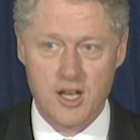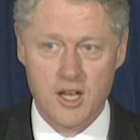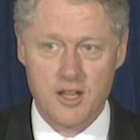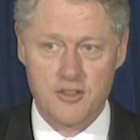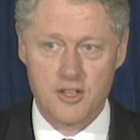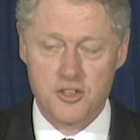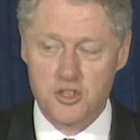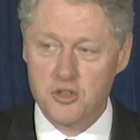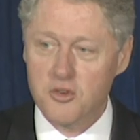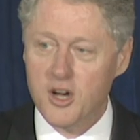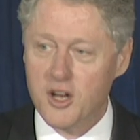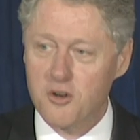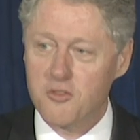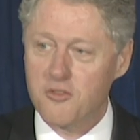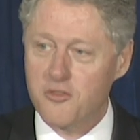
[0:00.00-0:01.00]
The
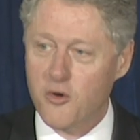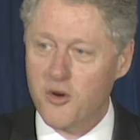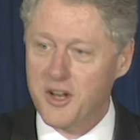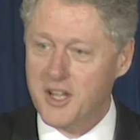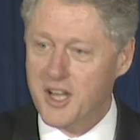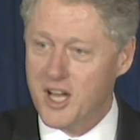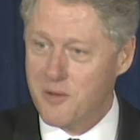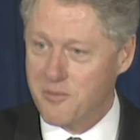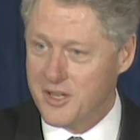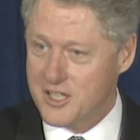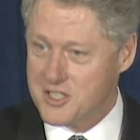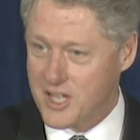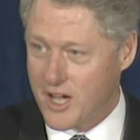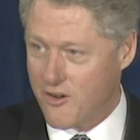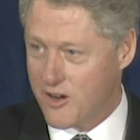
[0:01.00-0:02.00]
240
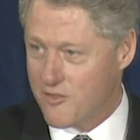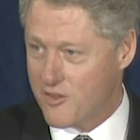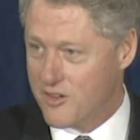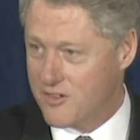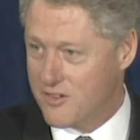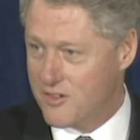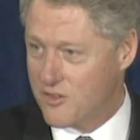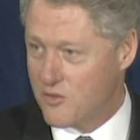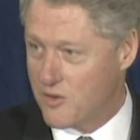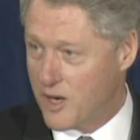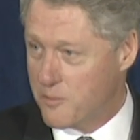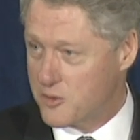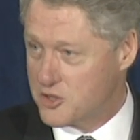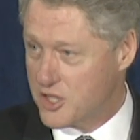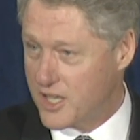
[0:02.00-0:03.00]
companies, however,
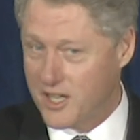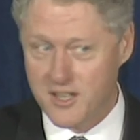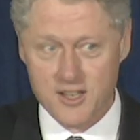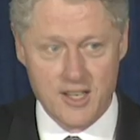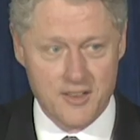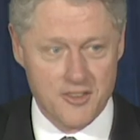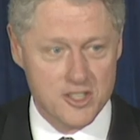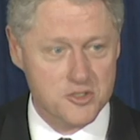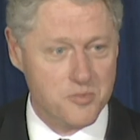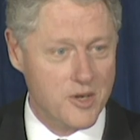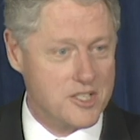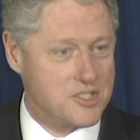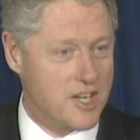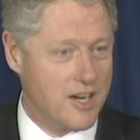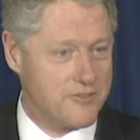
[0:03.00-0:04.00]
represented in this
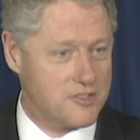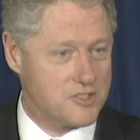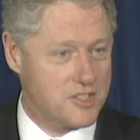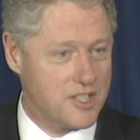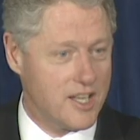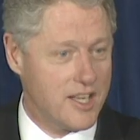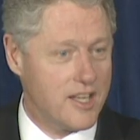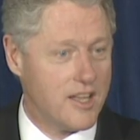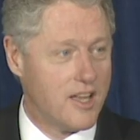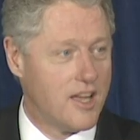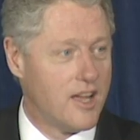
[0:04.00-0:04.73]
press conference today,